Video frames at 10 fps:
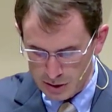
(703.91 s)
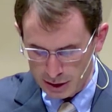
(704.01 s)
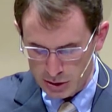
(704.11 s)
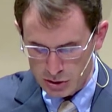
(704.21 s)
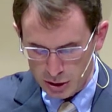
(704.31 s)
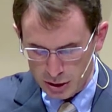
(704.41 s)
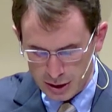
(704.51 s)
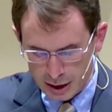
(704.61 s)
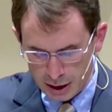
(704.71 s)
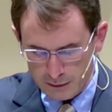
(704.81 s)
the
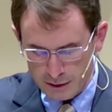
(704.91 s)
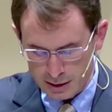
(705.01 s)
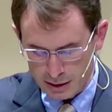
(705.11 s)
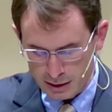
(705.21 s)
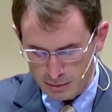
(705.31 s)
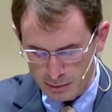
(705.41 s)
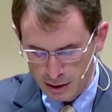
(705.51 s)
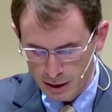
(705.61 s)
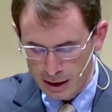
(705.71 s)
instruction given to him